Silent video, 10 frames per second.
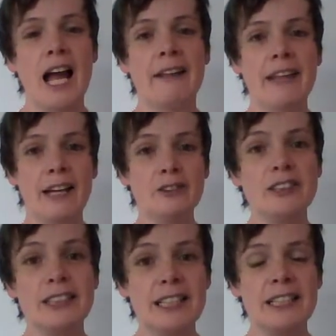And then
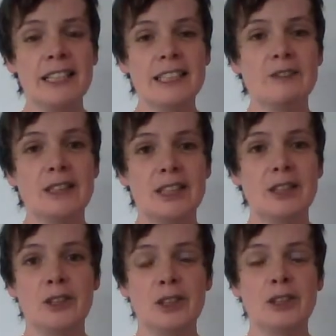underneath this
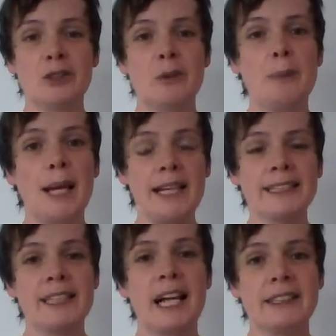video, you should
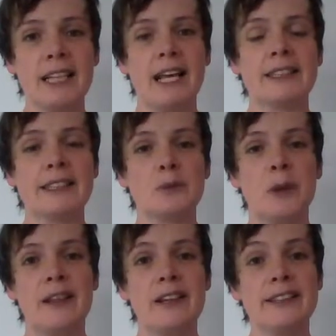replace that text
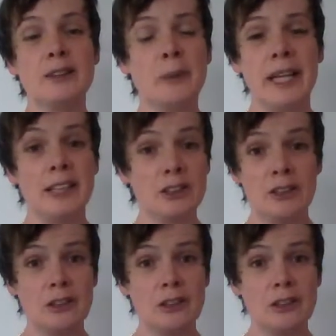with a little bit,